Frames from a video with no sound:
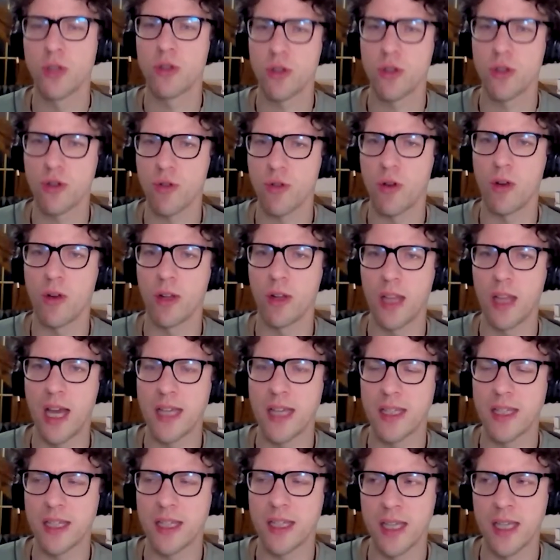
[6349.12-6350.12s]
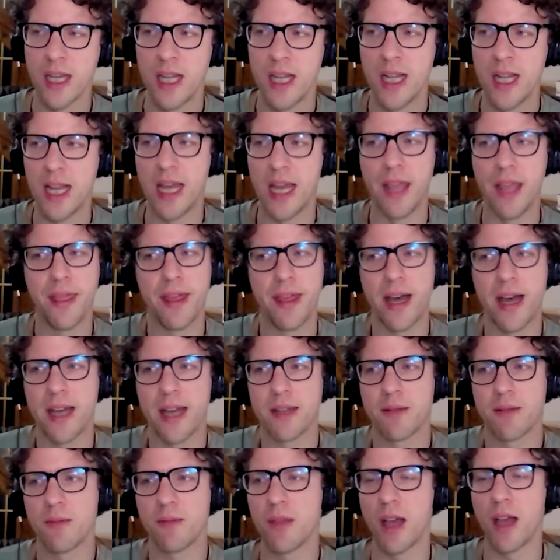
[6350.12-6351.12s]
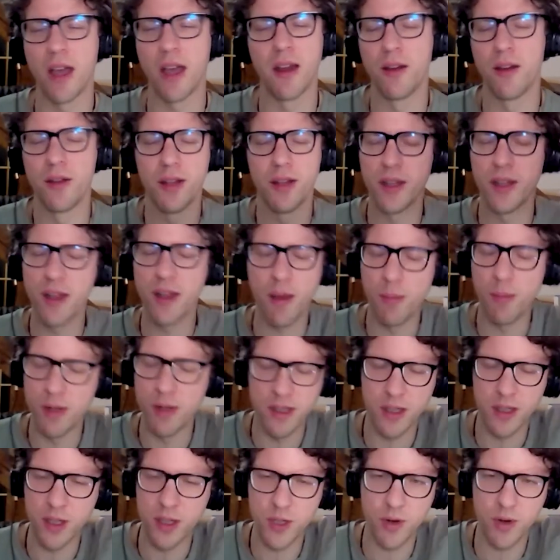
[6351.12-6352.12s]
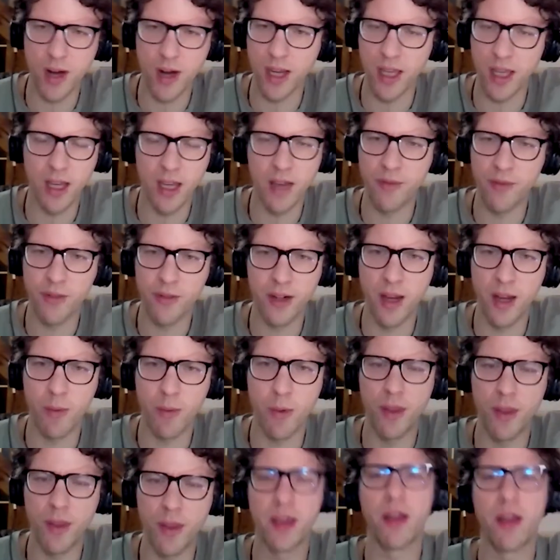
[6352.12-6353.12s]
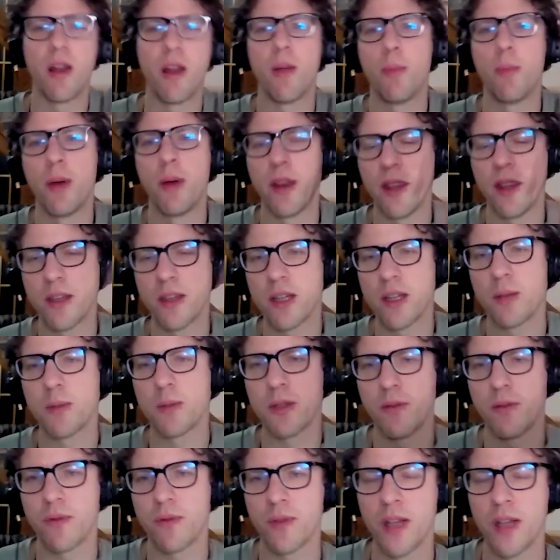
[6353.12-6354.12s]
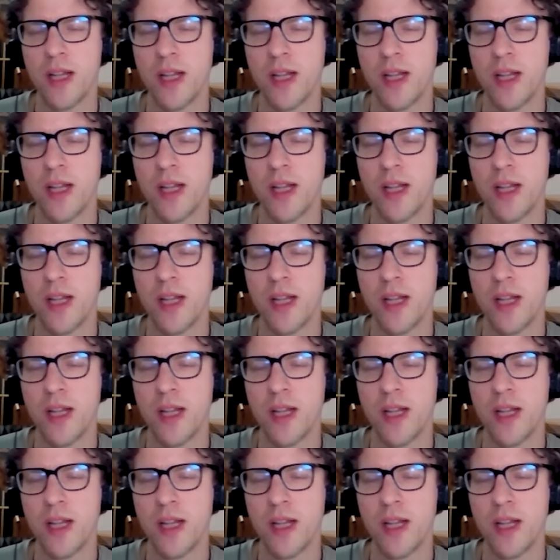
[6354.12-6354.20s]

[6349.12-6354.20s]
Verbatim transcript: strong glasses. And that, the numbers are striking. I forget what they are, but in terms of